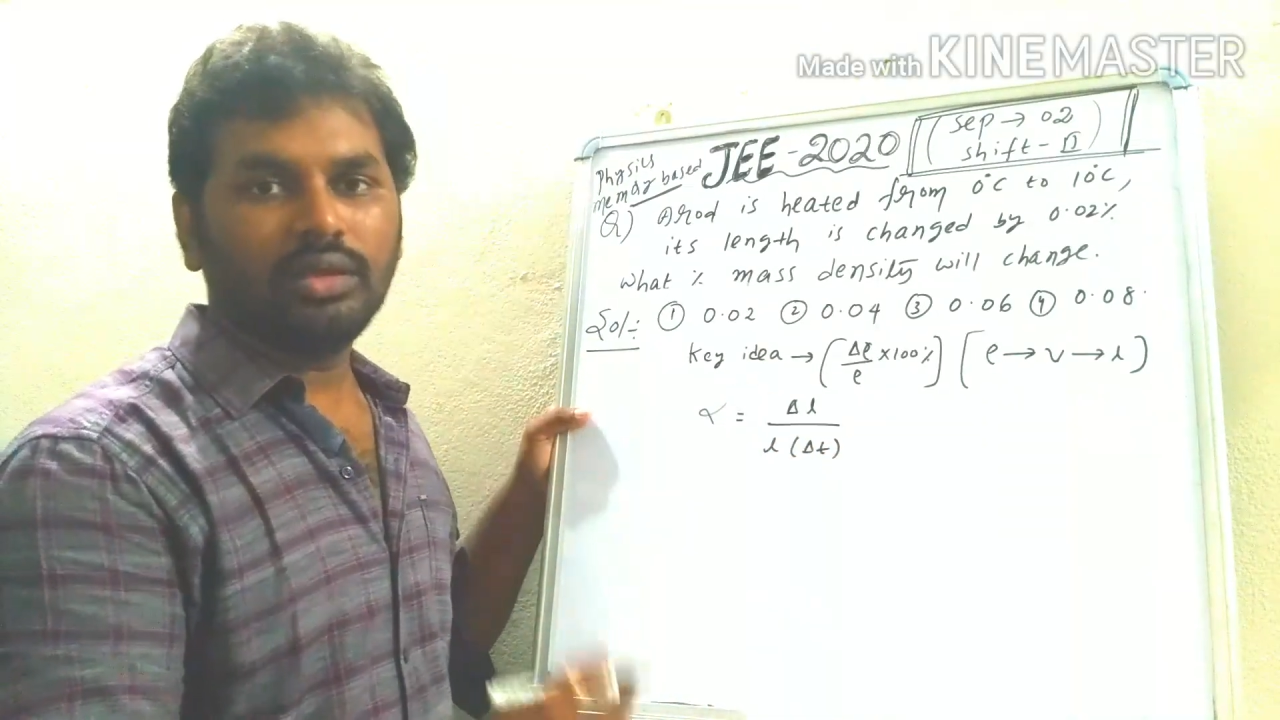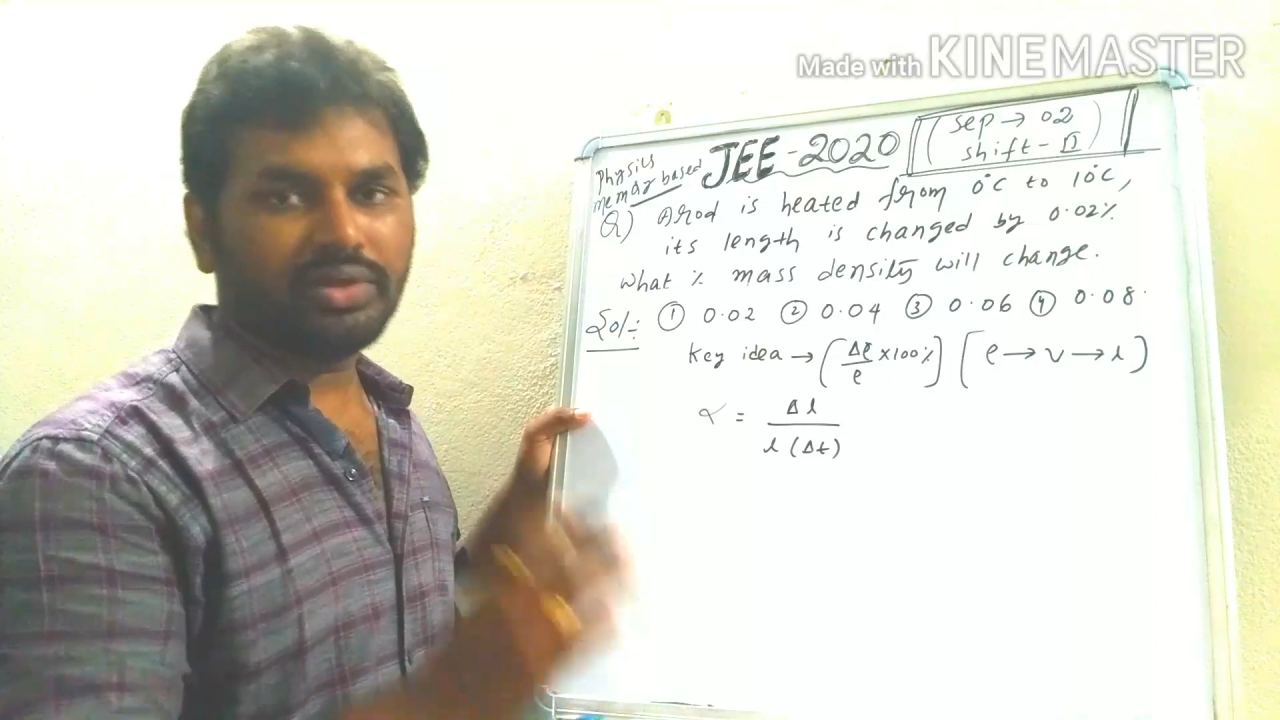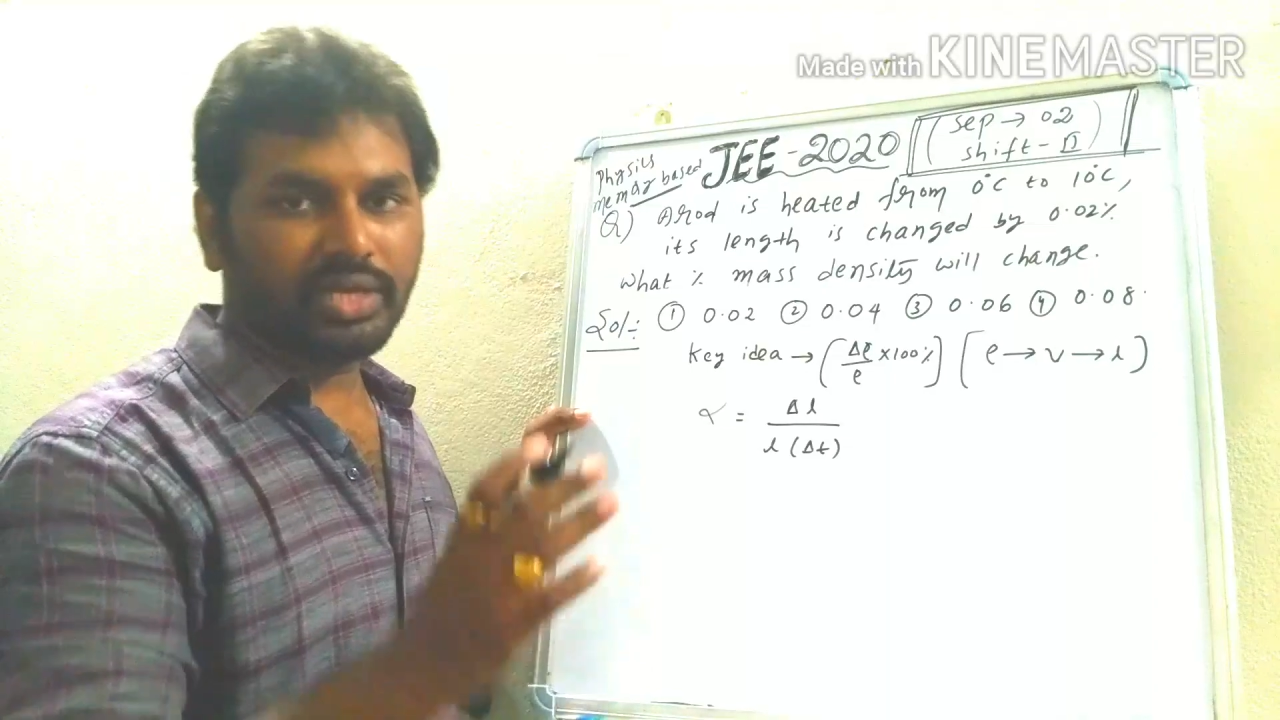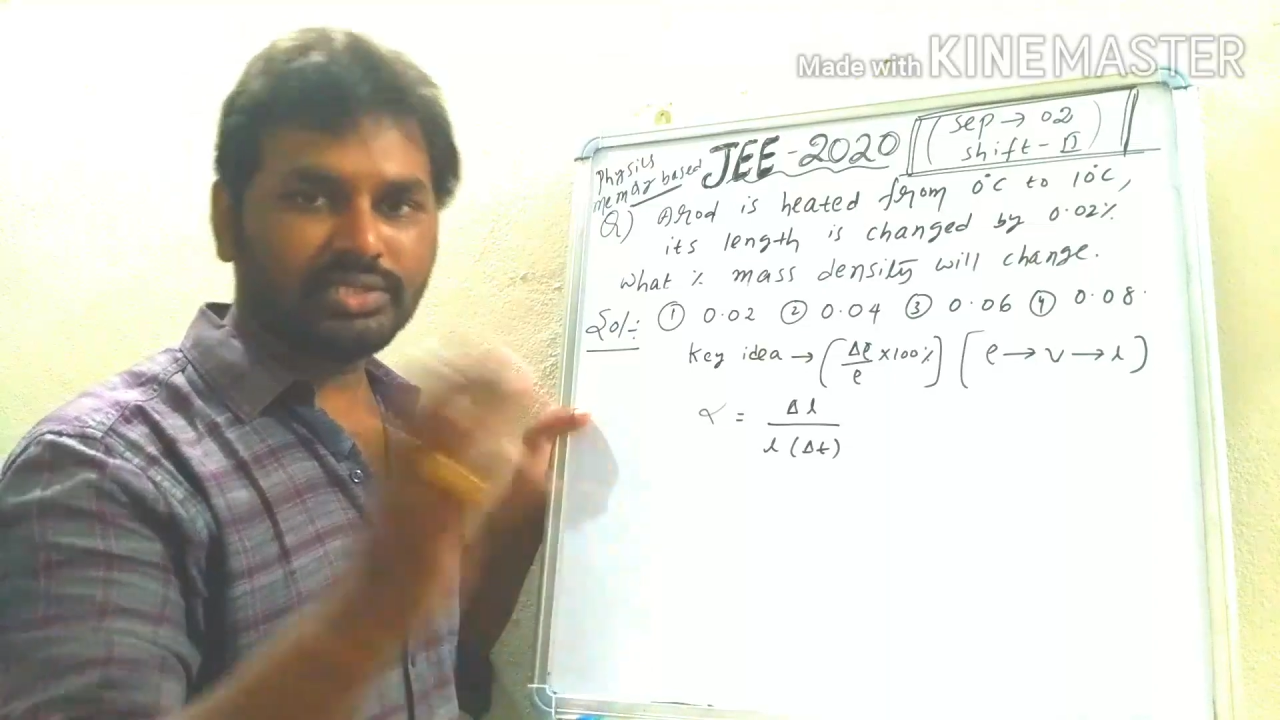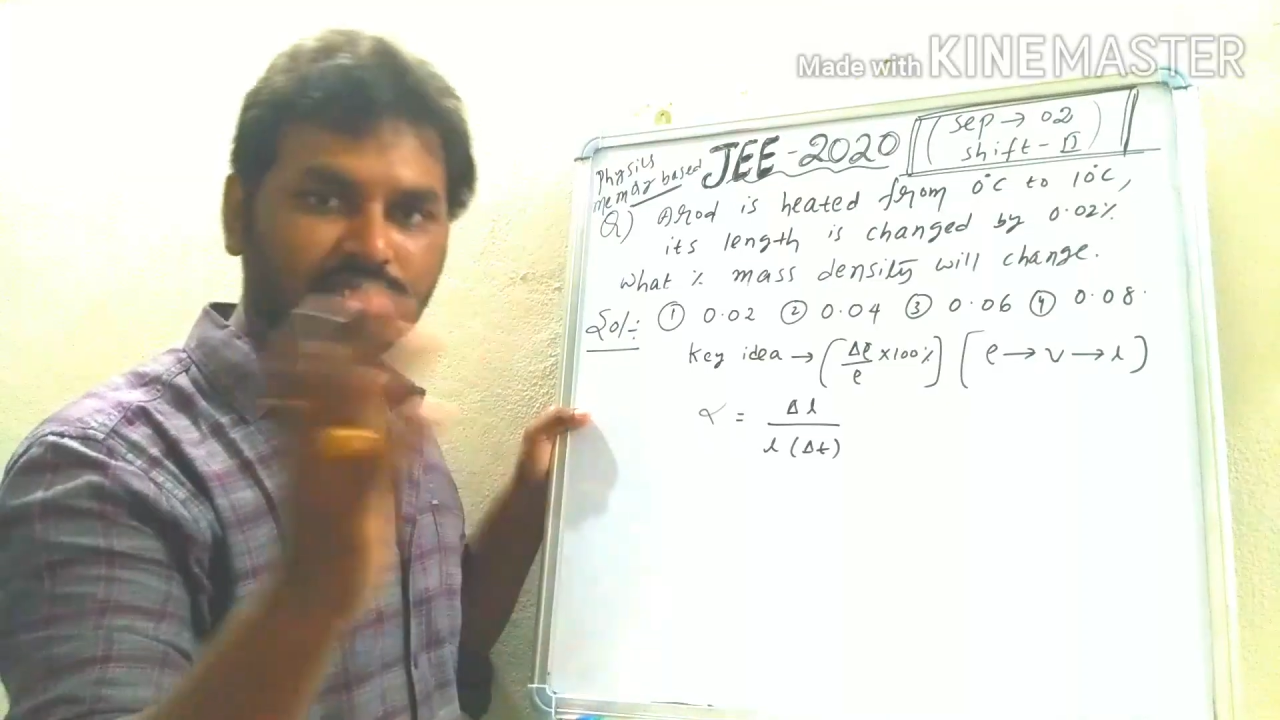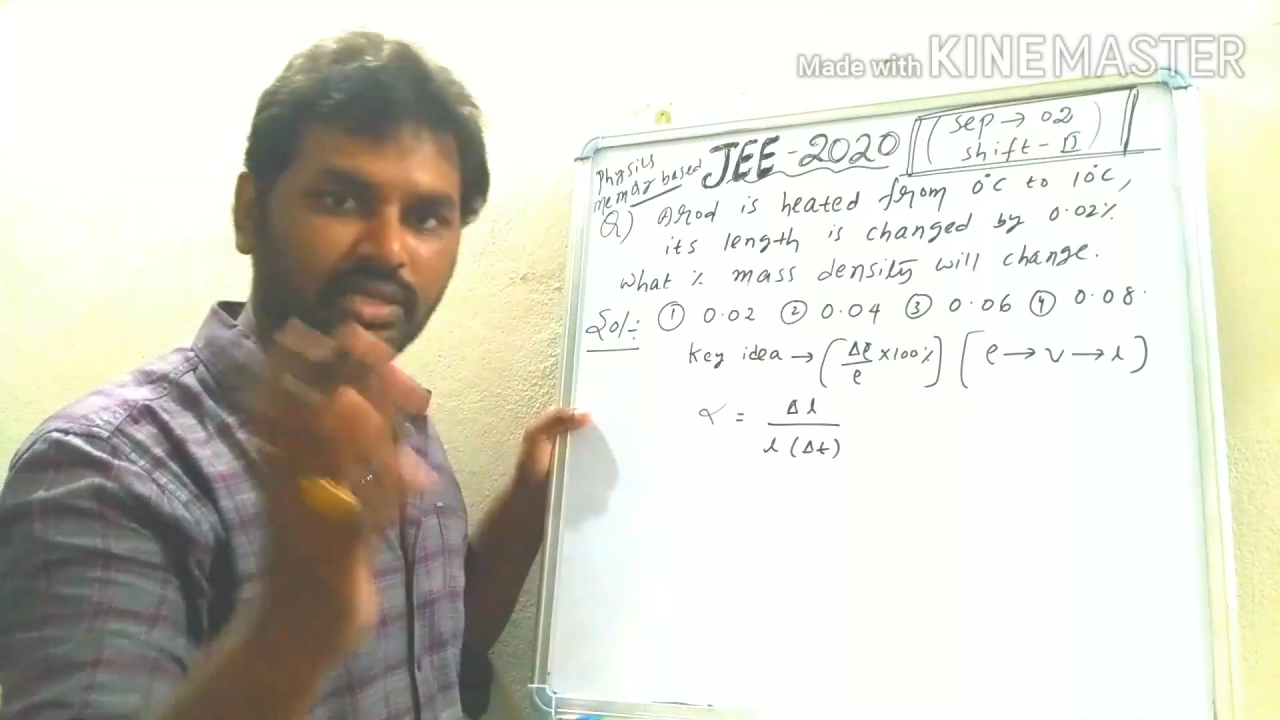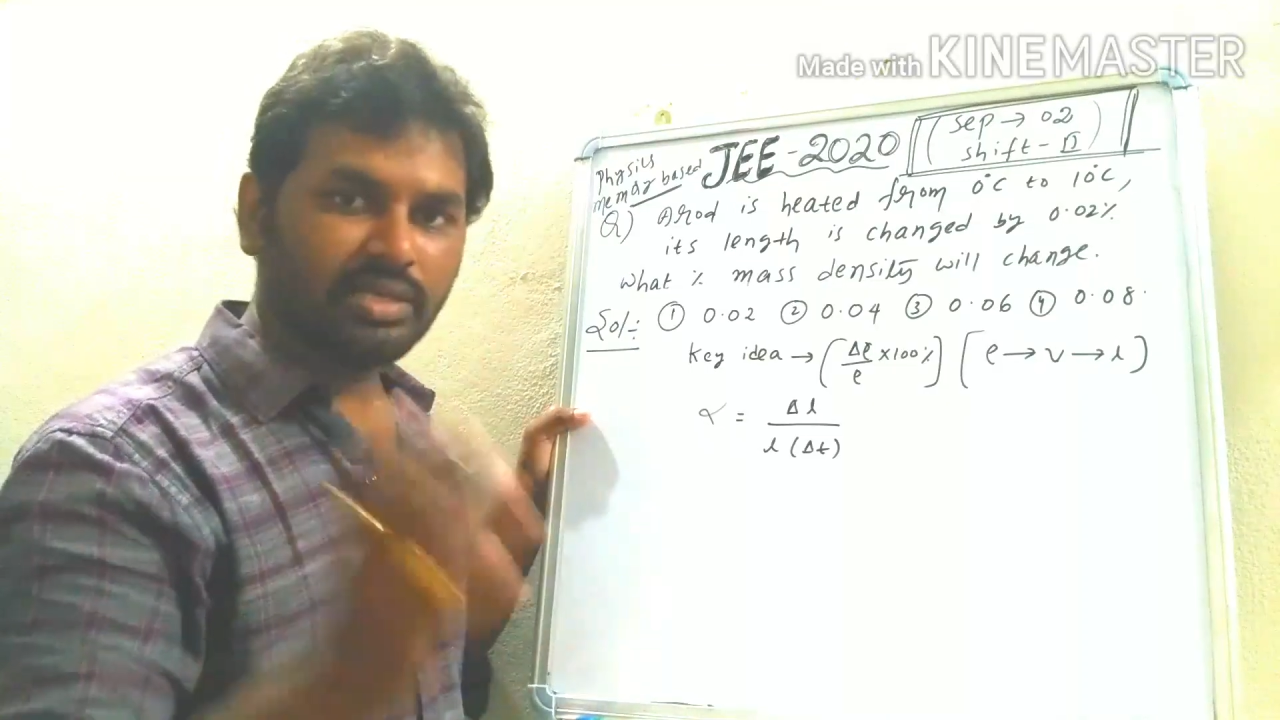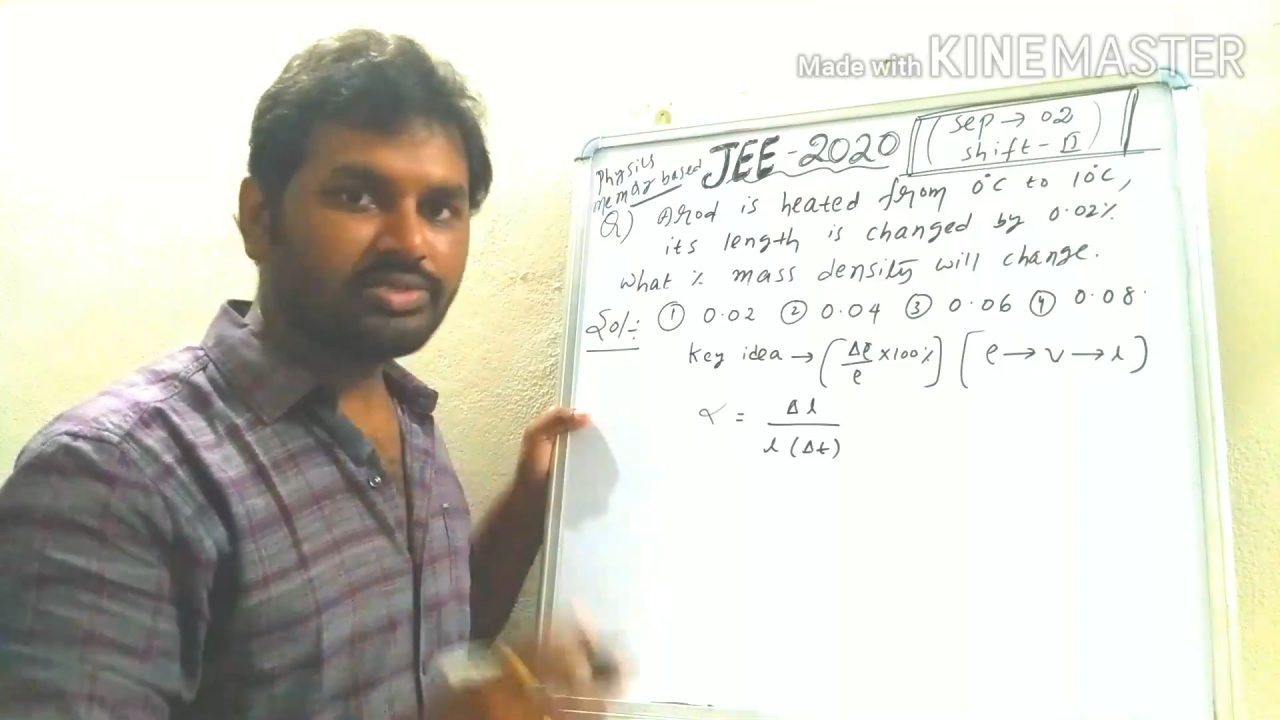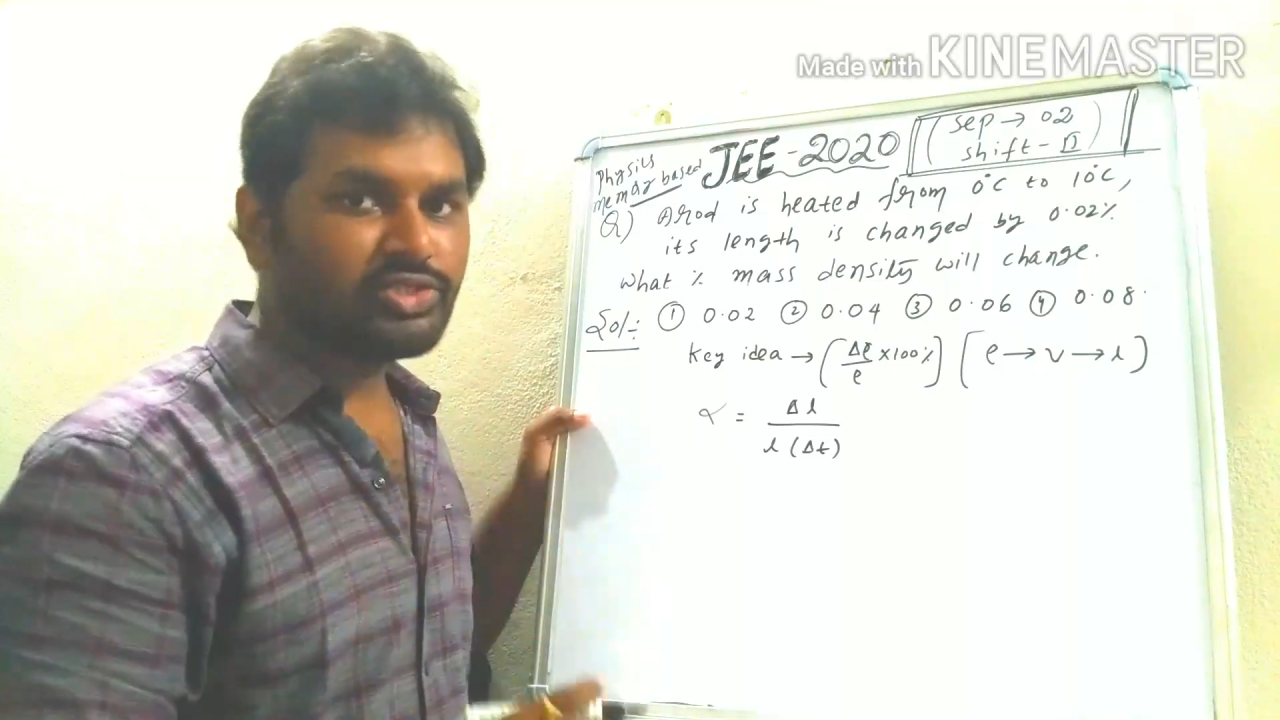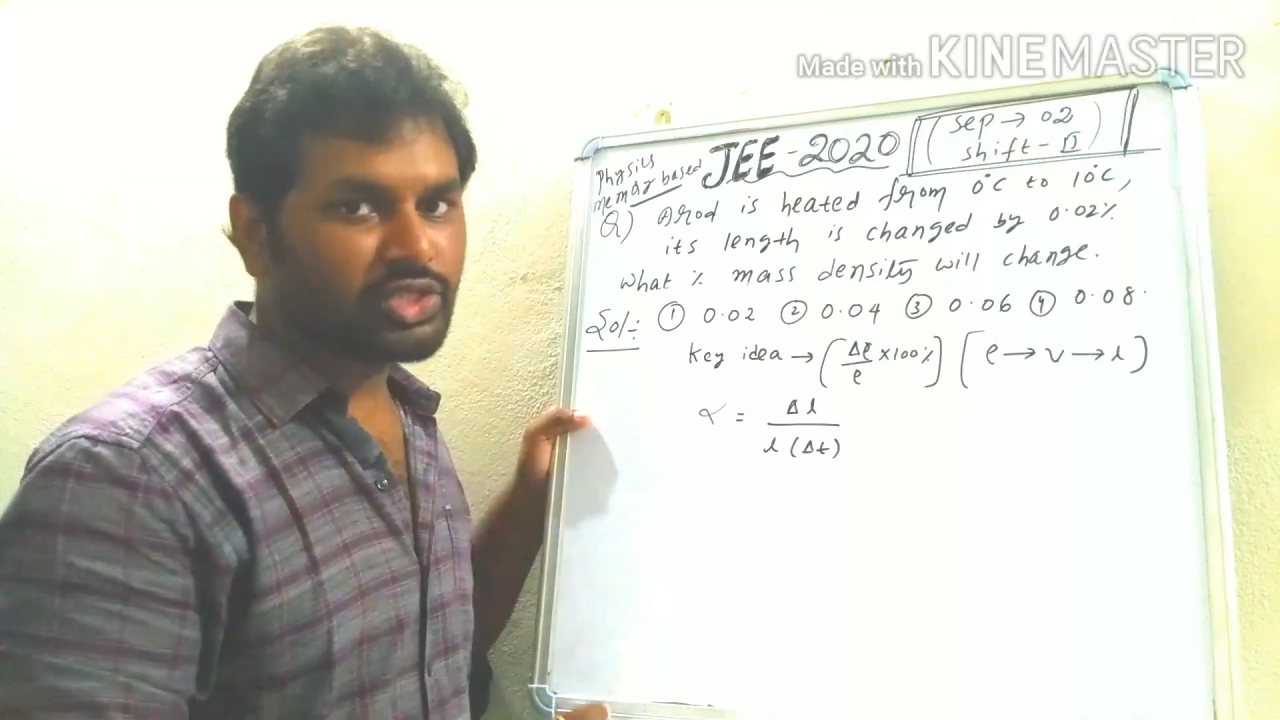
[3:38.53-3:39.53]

It is